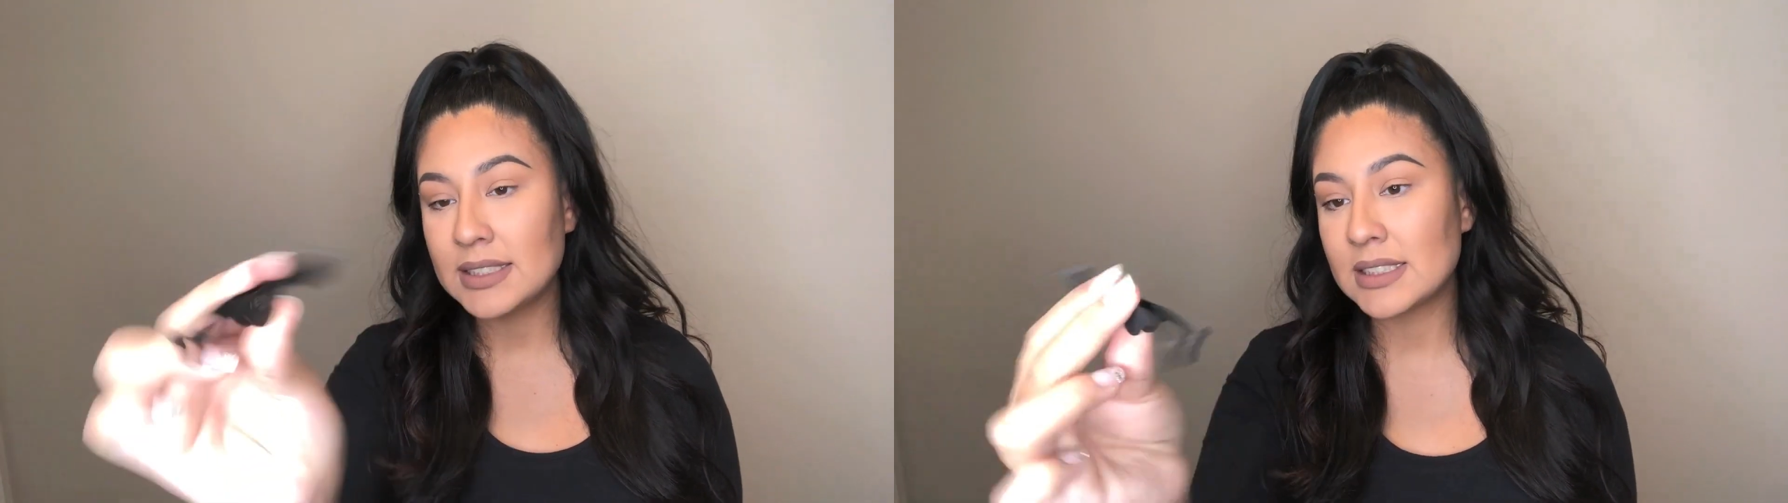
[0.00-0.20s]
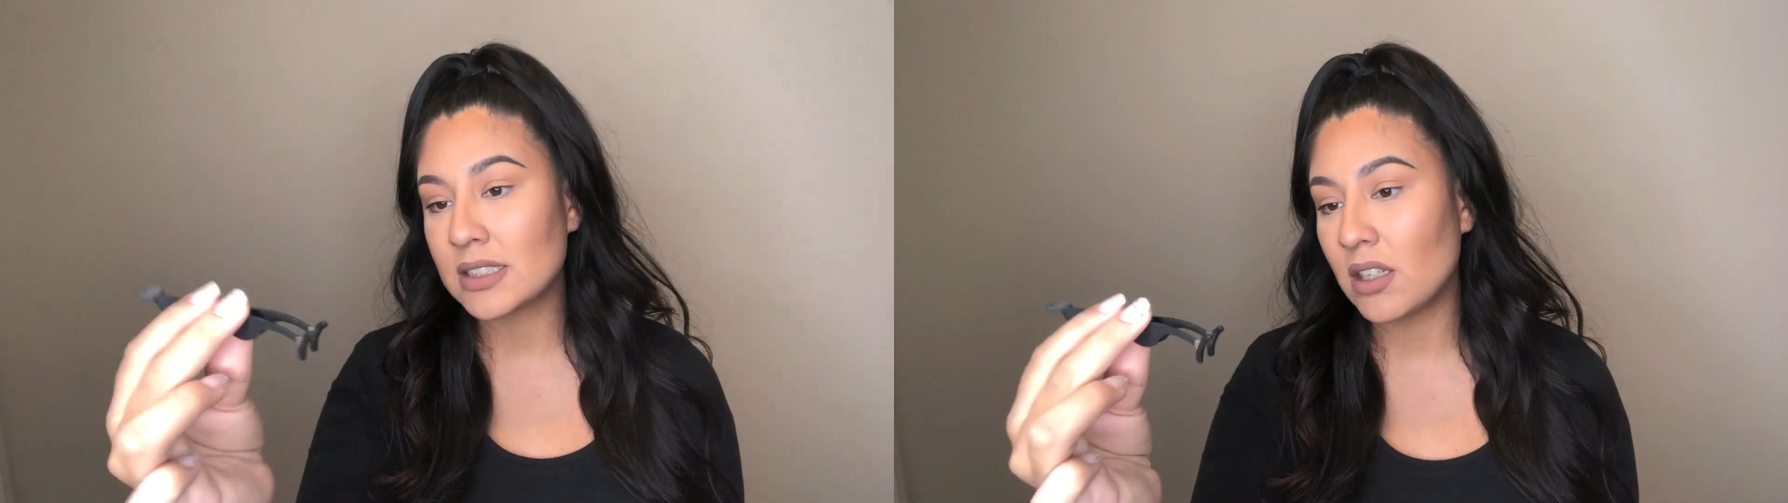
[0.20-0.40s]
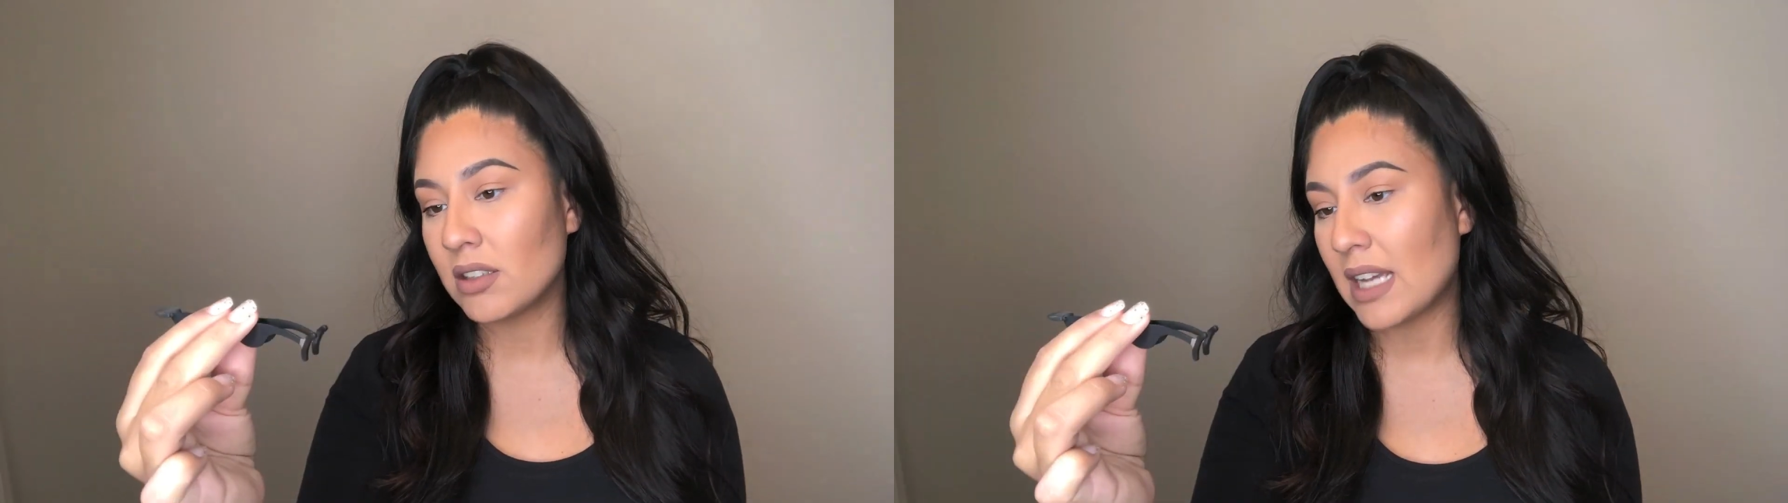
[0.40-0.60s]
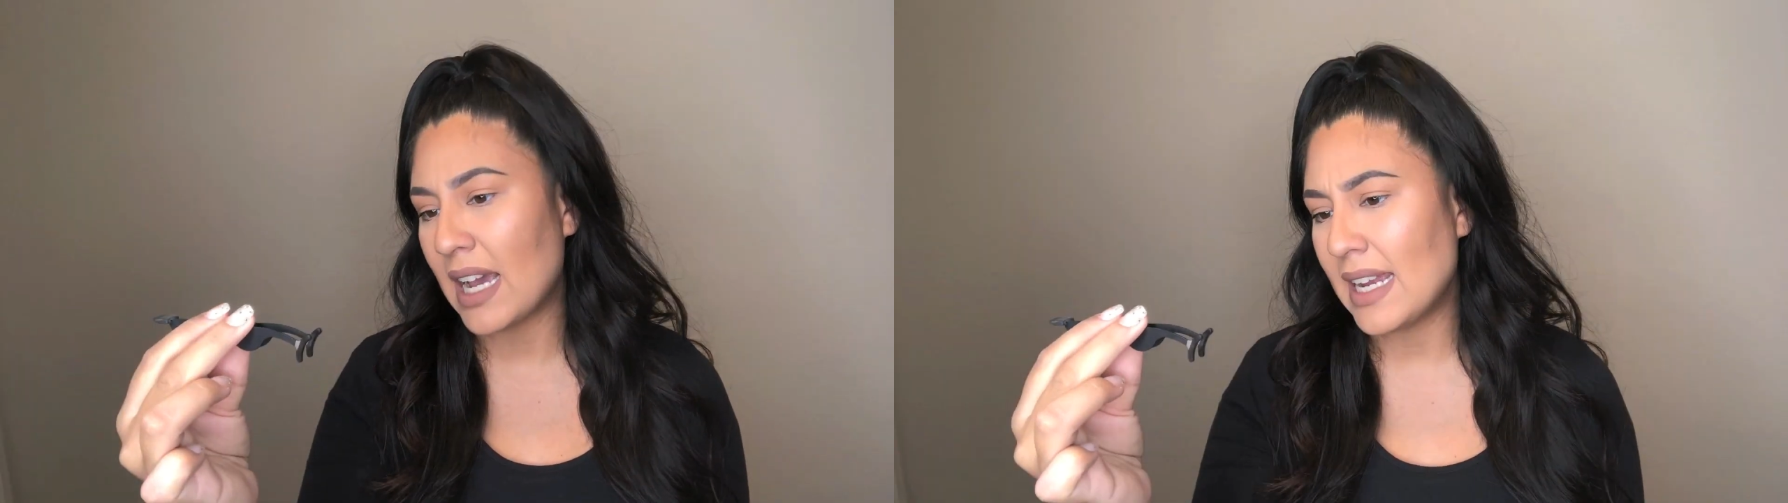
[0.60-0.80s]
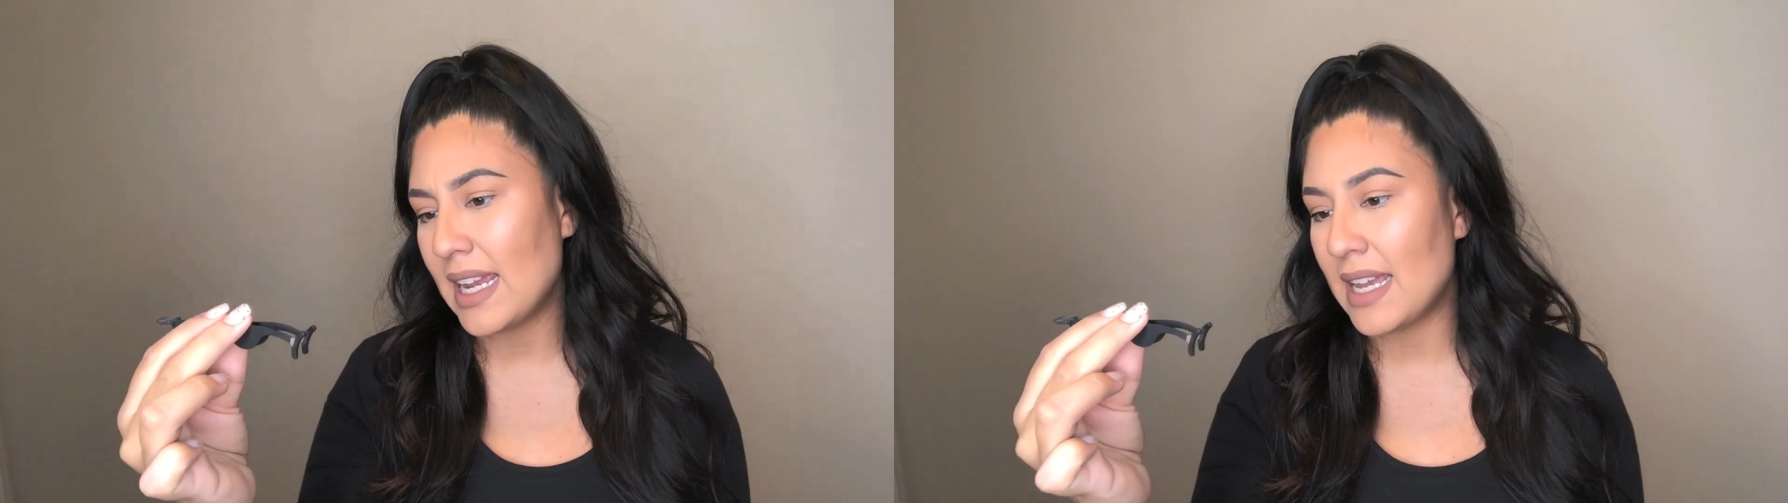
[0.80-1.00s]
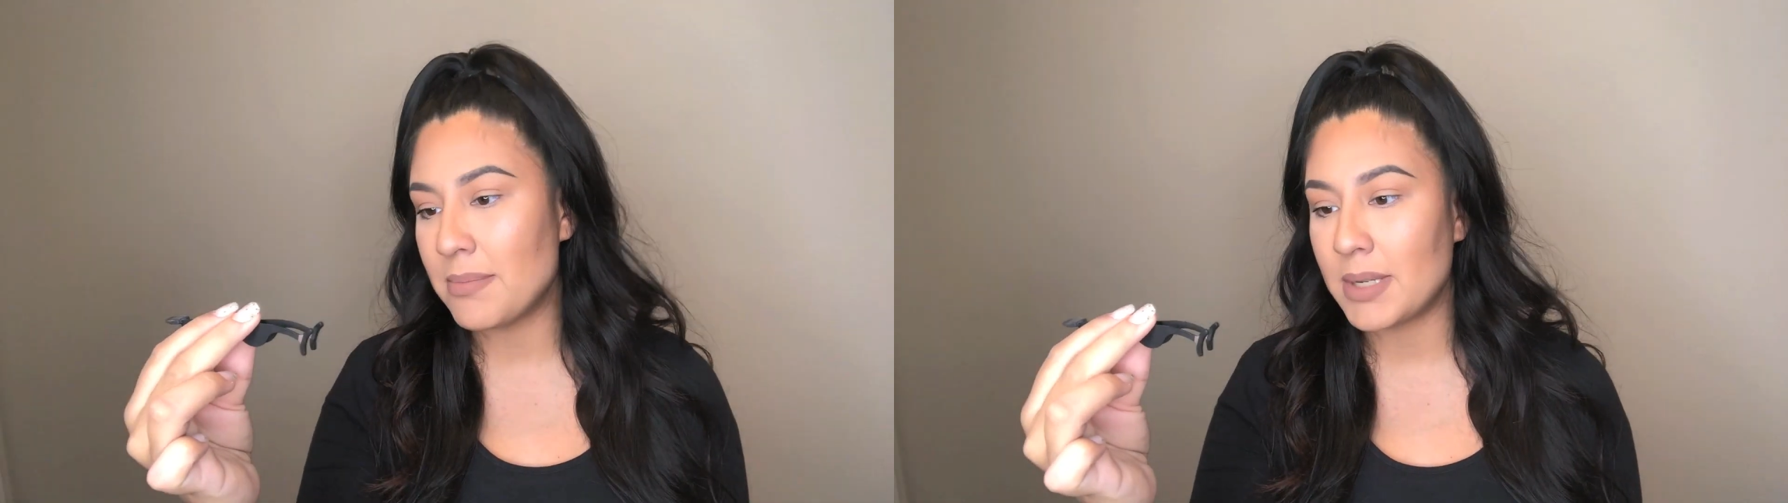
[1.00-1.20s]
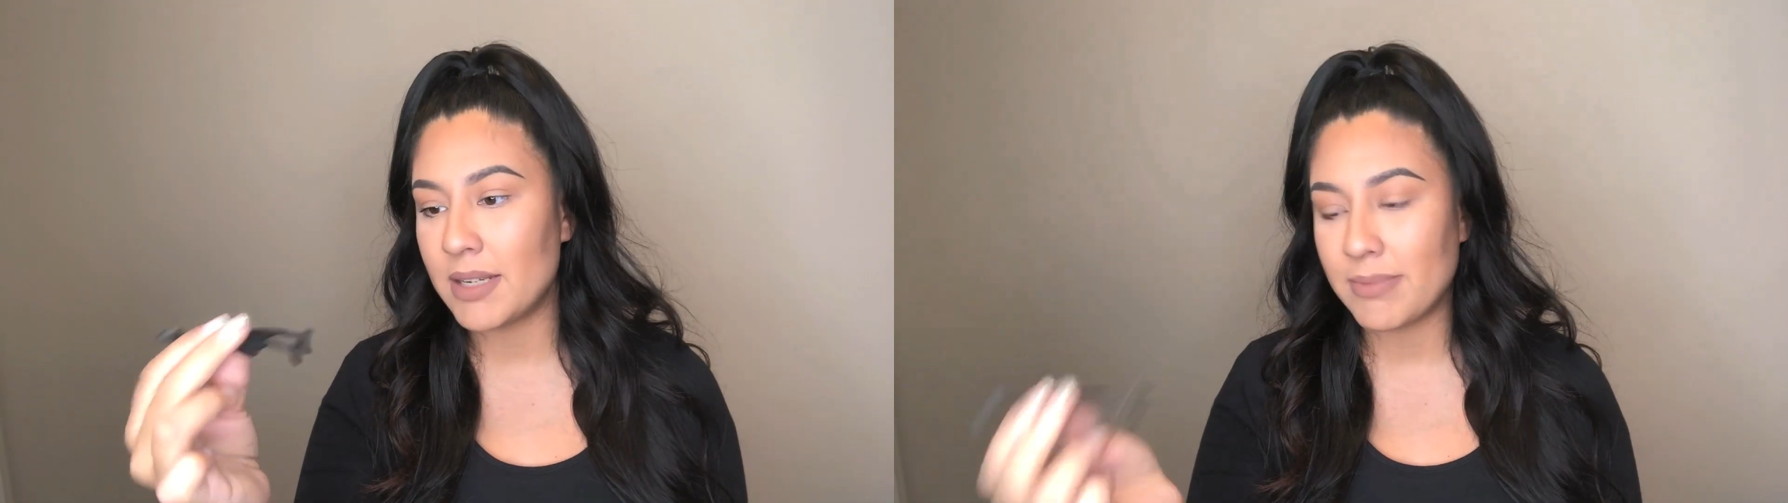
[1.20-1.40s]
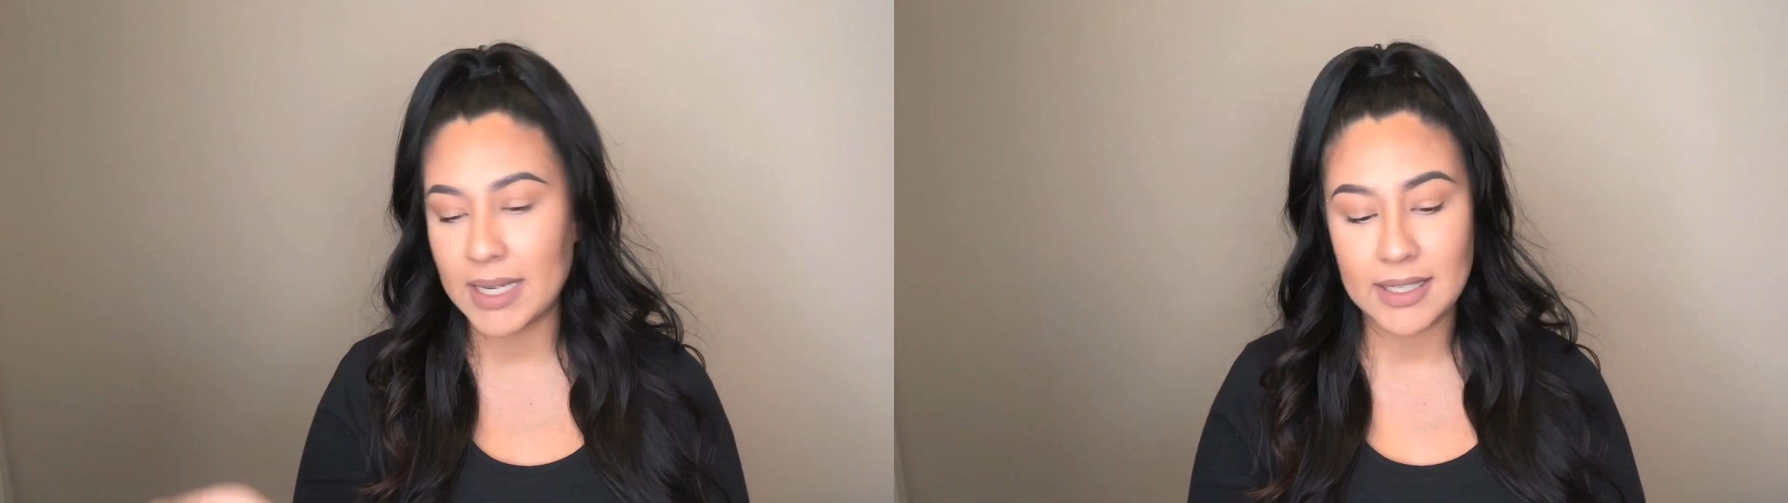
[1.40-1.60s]
It's called INB
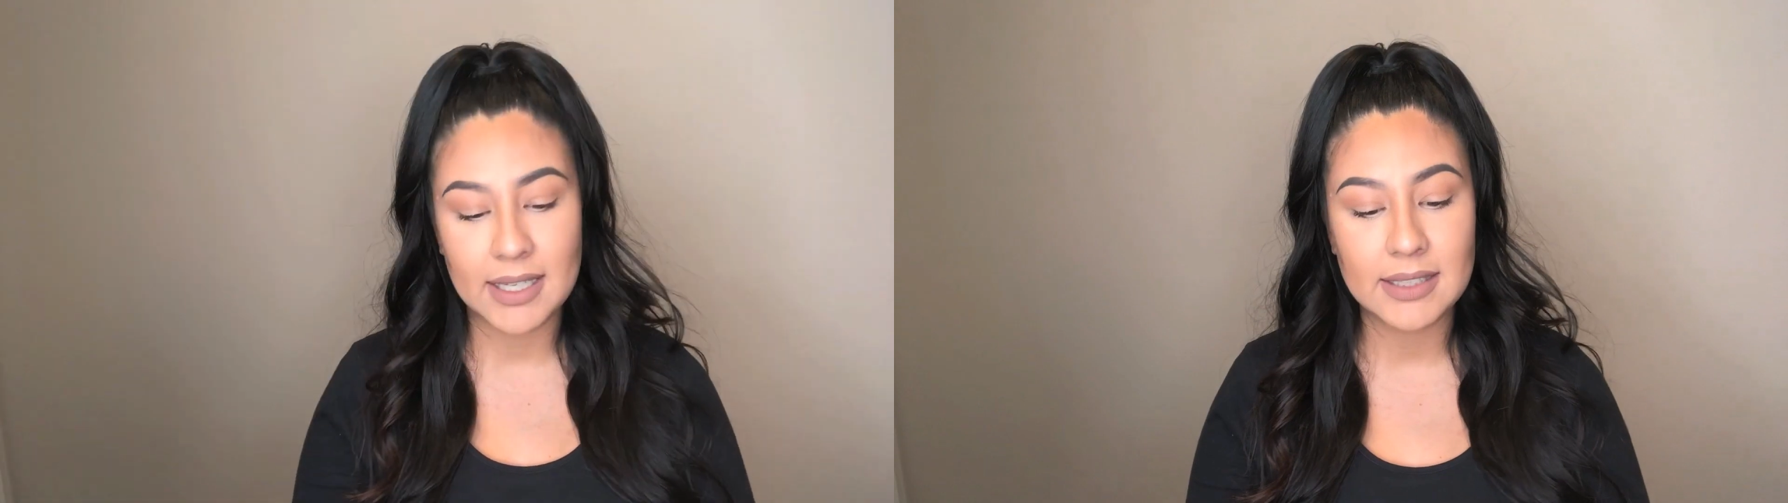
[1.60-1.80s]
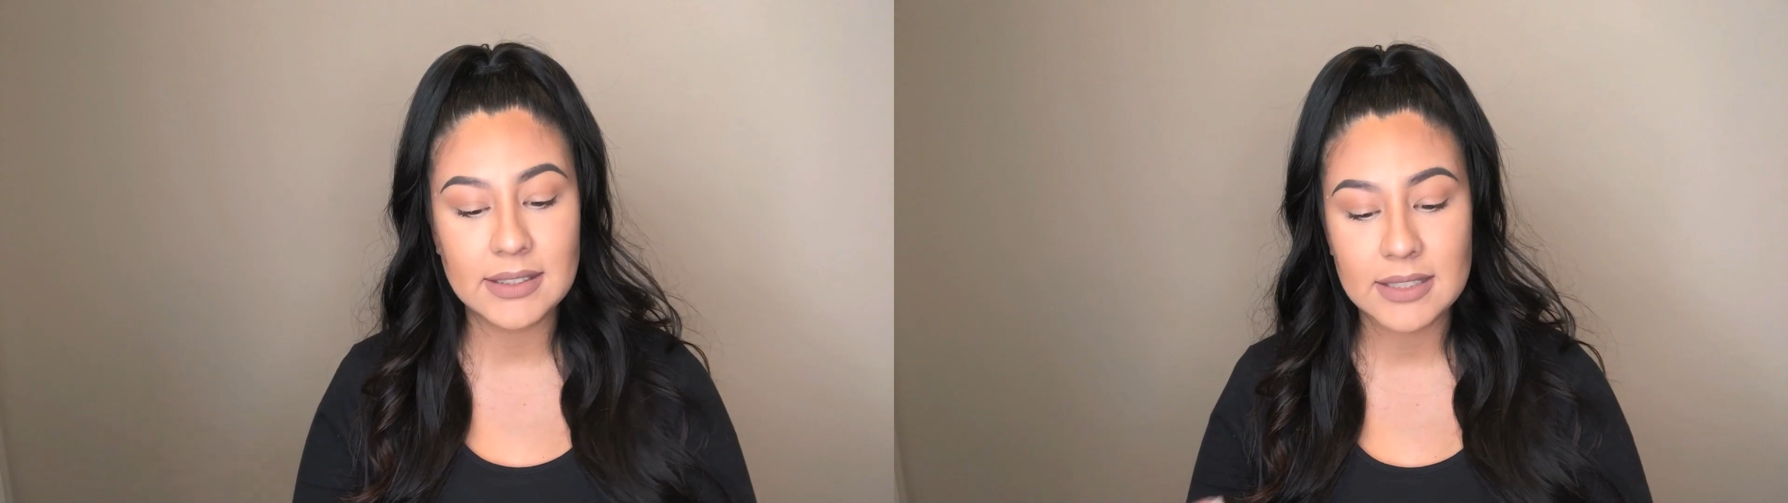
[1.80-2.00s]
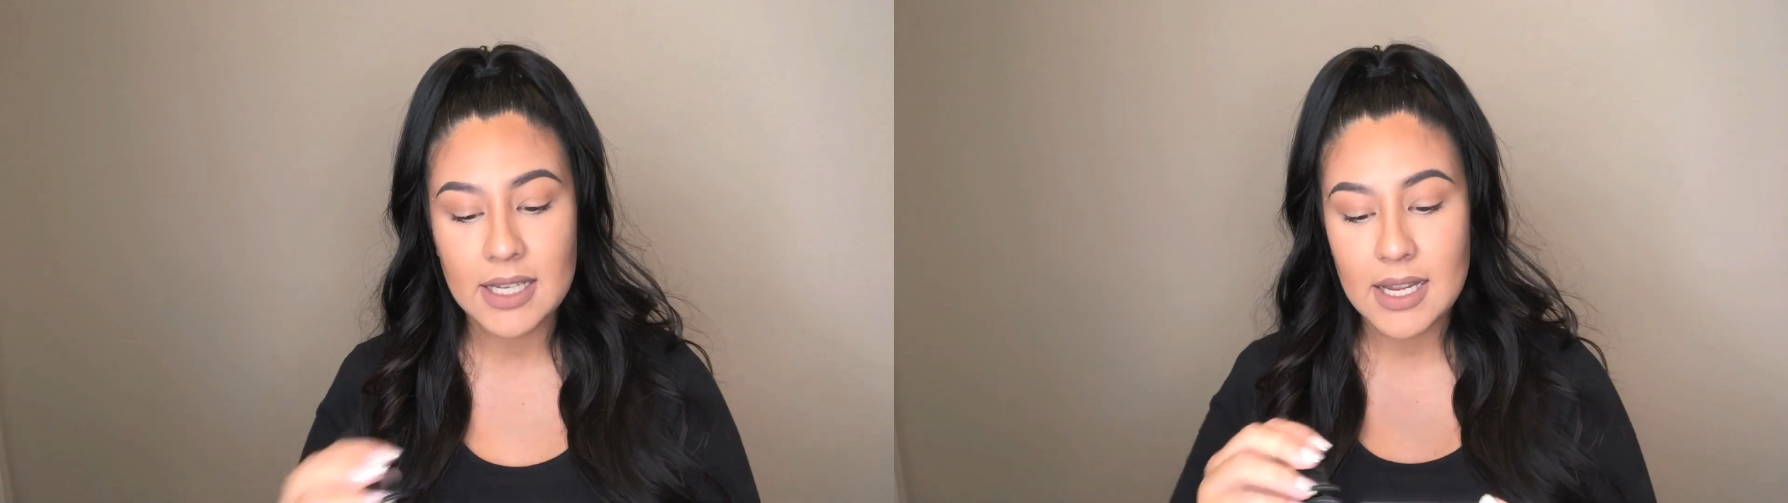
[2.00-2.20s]
by Kiss.